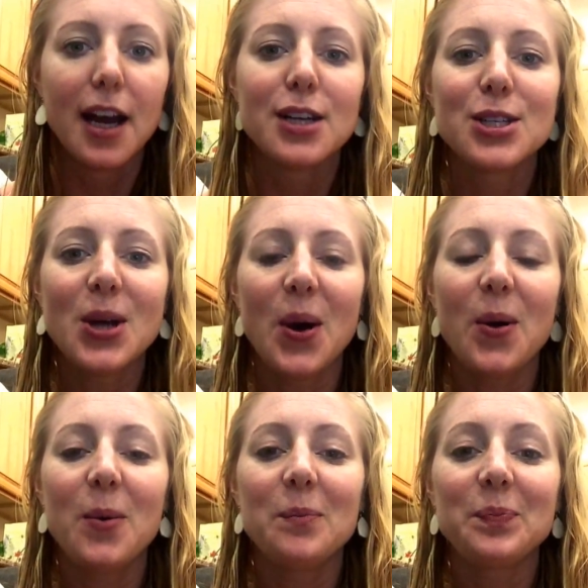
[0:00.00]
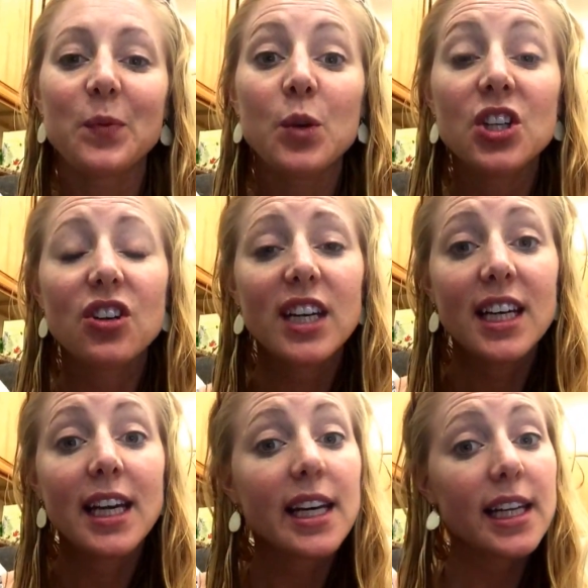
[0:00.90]
So when you're
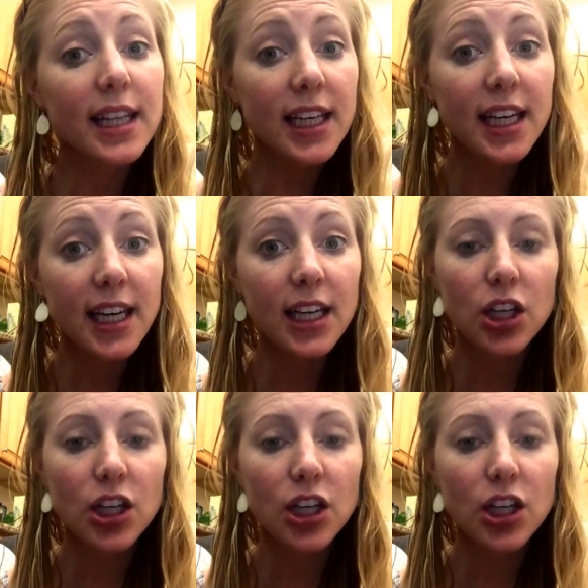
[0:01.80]
eating clean,